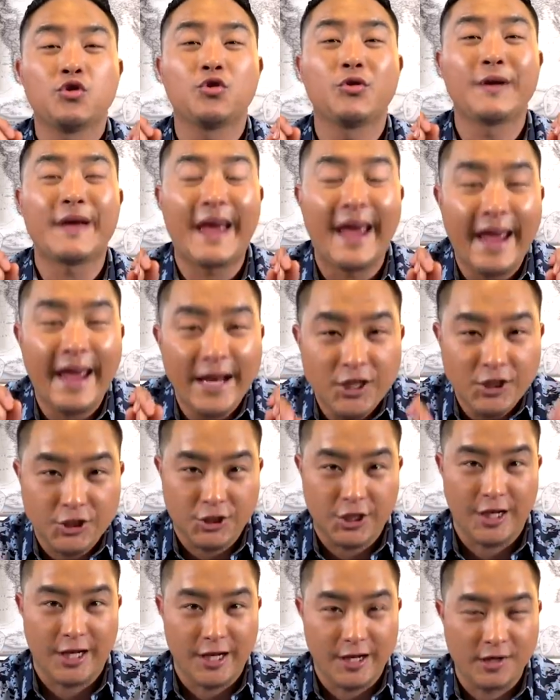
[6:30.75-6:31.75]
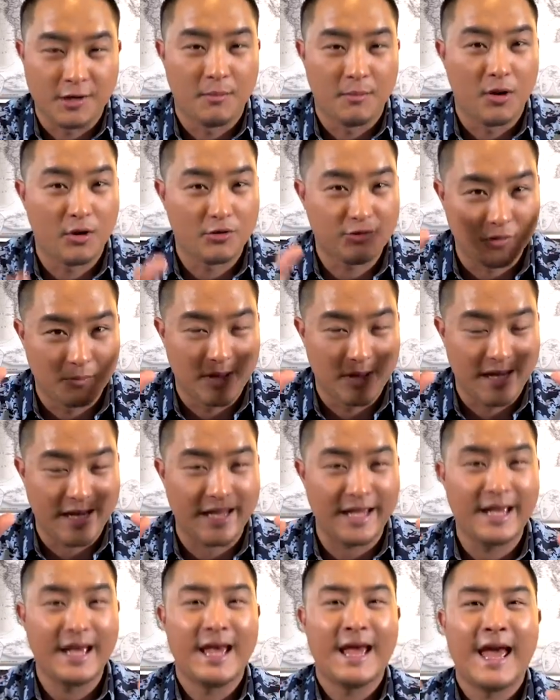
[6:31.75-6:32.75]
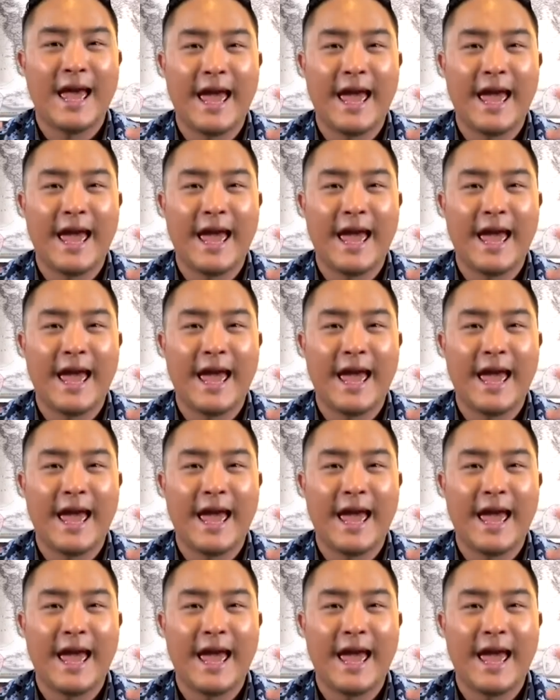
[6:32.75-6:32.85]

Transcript: creation. Come on, somebody.